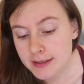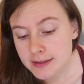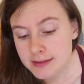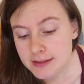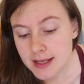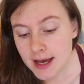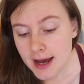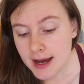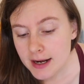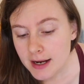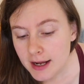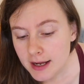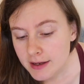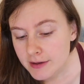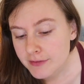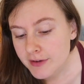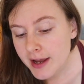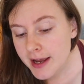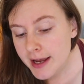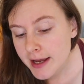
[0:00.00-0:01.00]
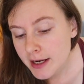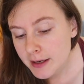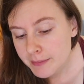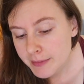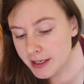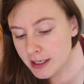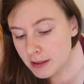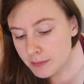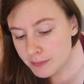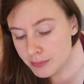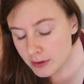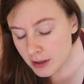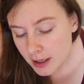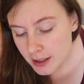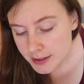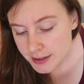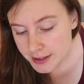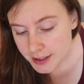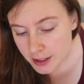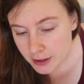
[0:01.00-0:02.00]
is that I've animated
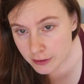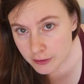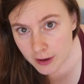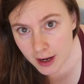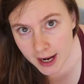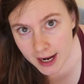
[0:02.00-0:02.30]
Bronto.